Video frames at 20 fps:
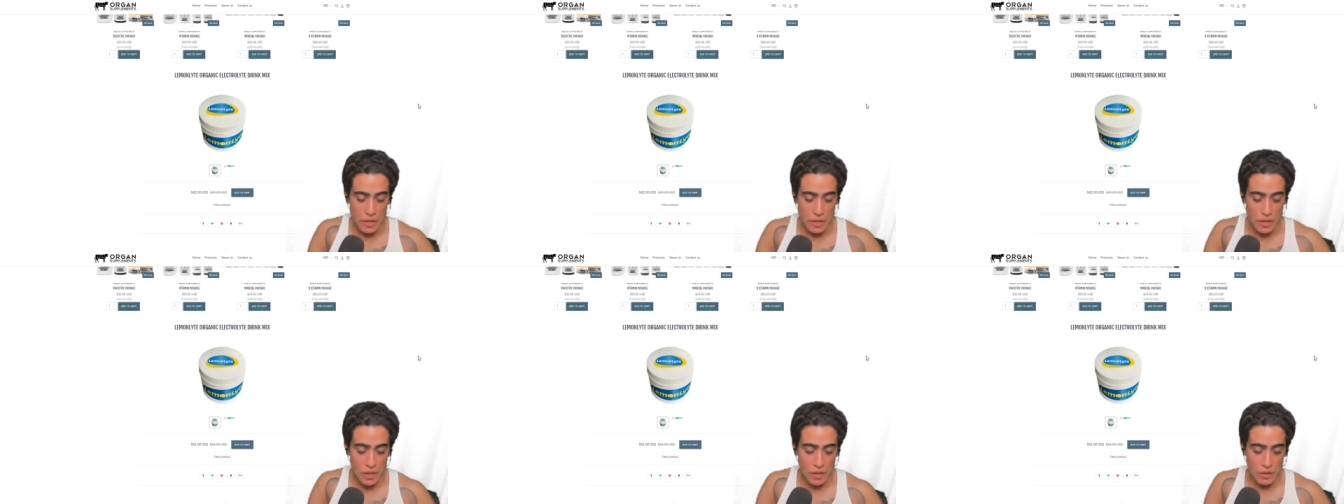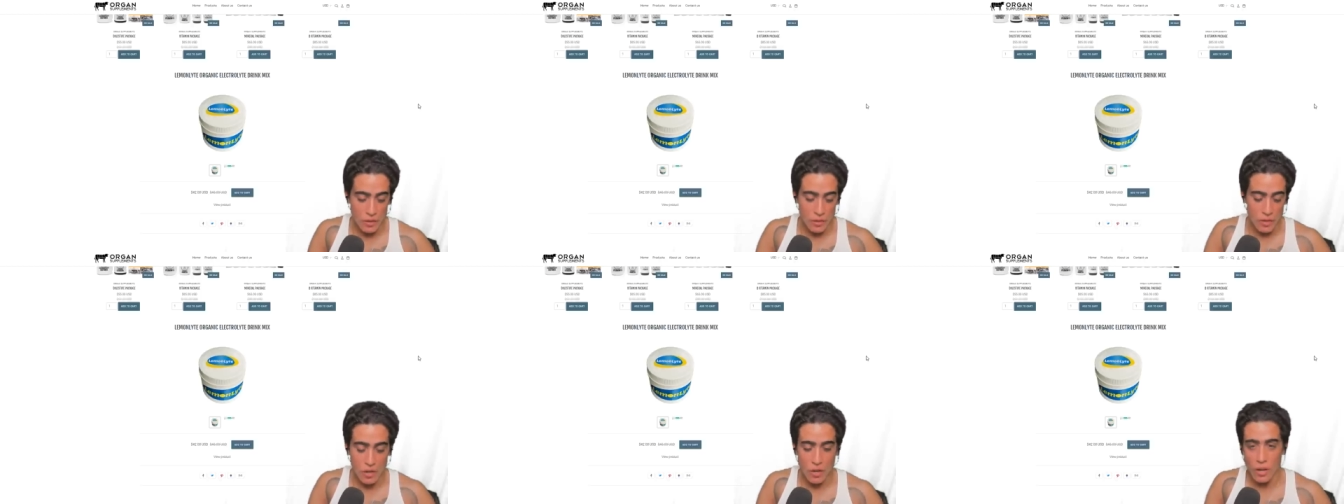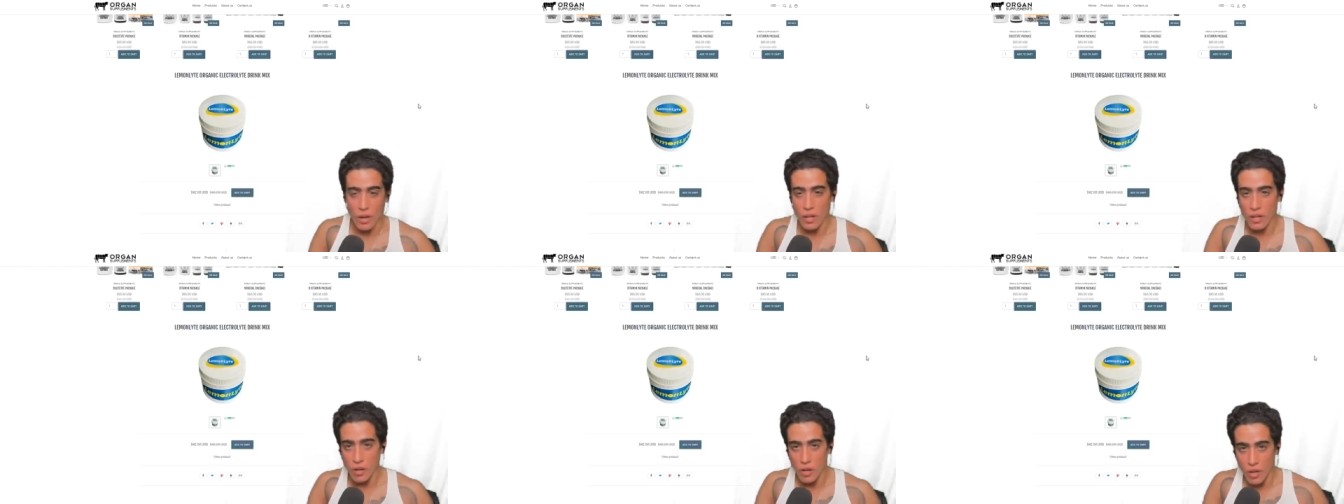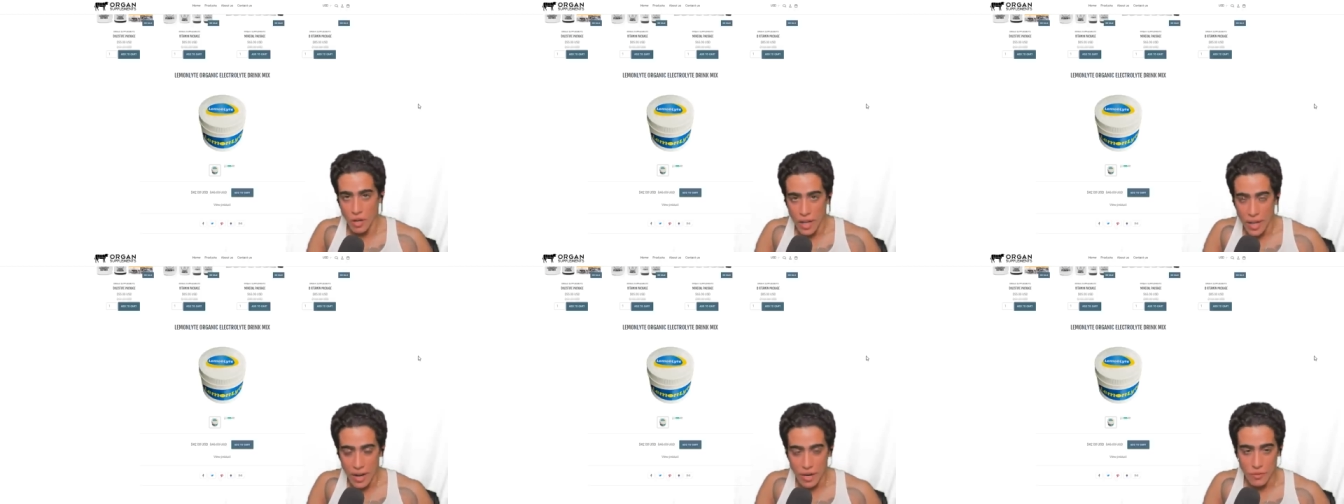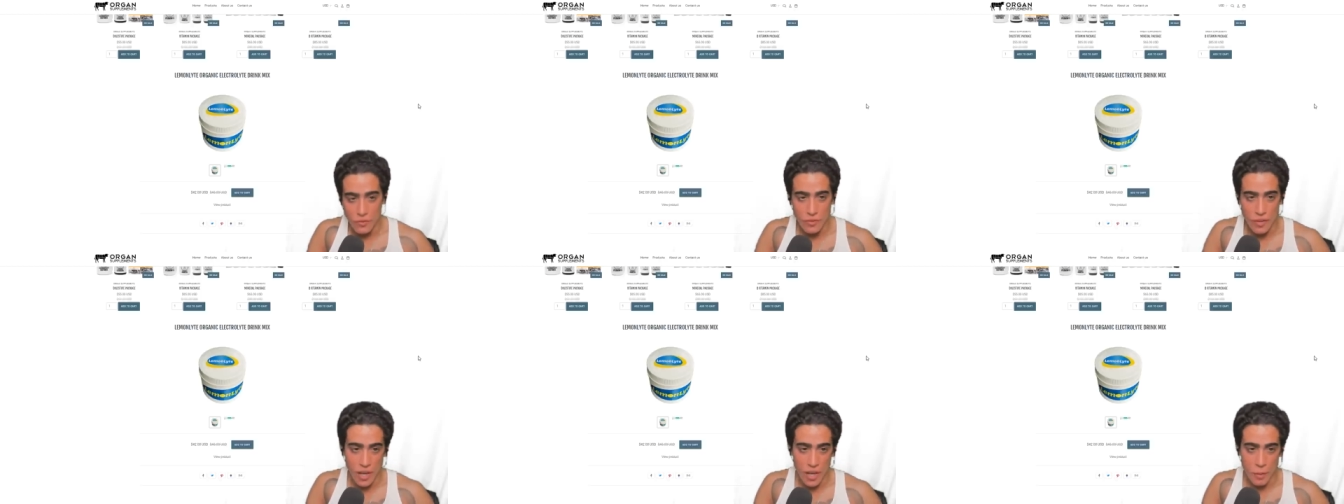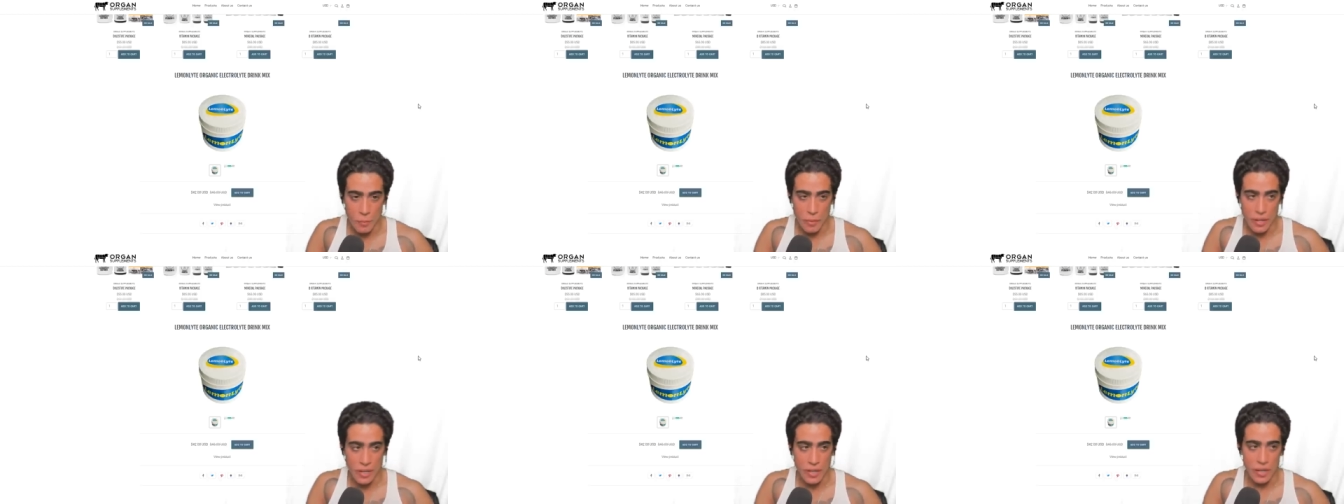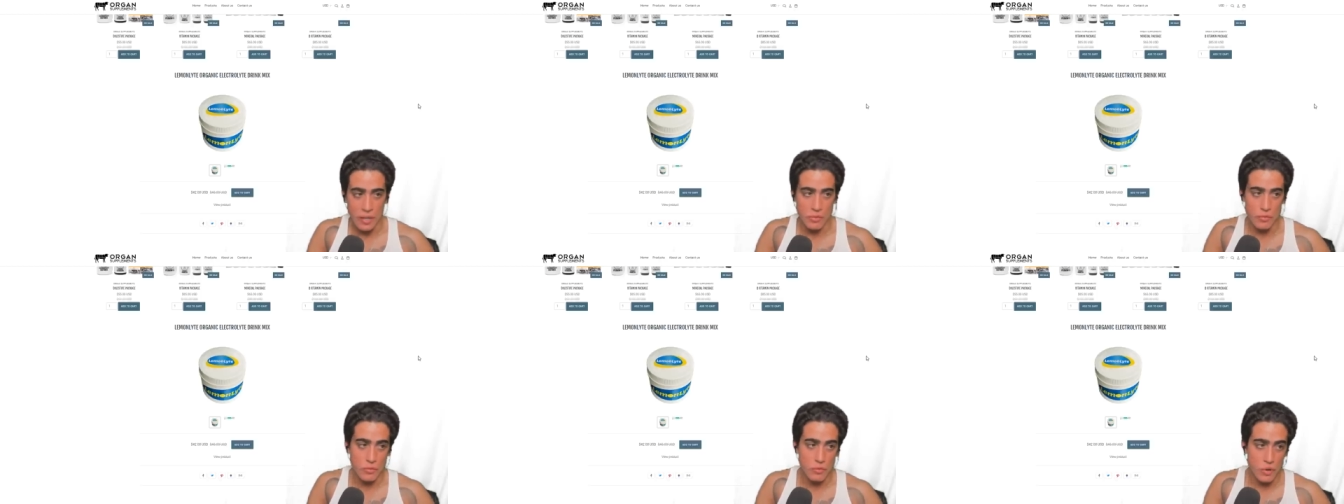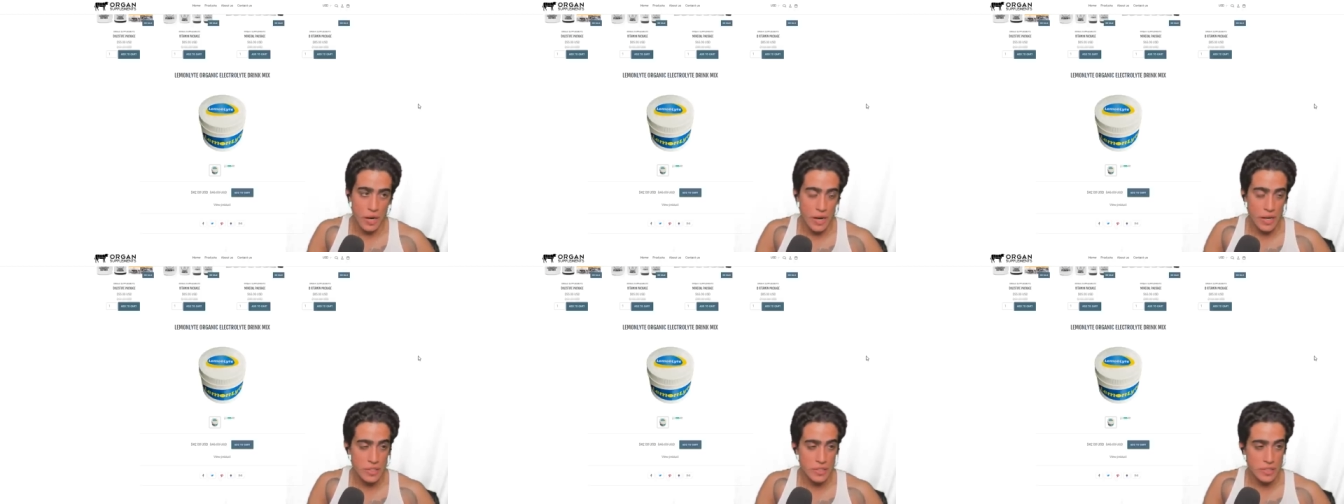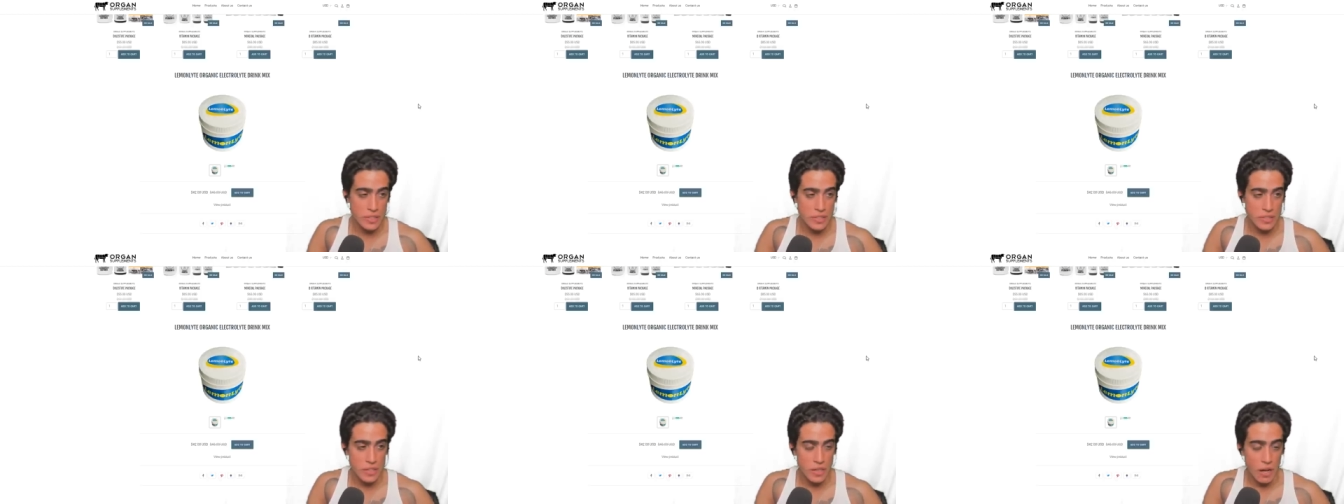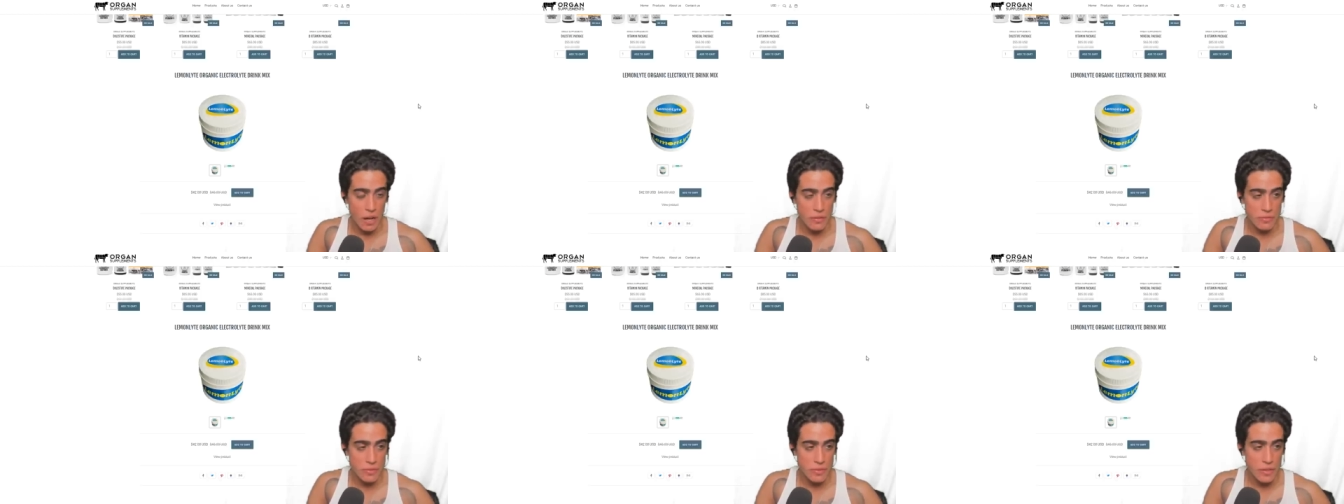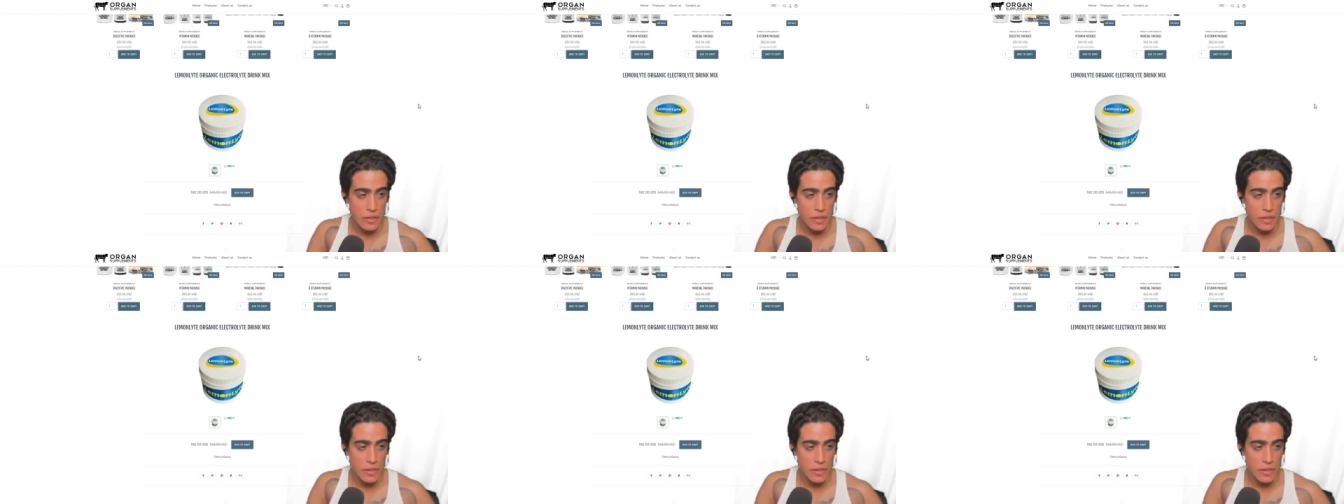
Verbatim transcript: You know, the girl girl had a family and friends and stuff,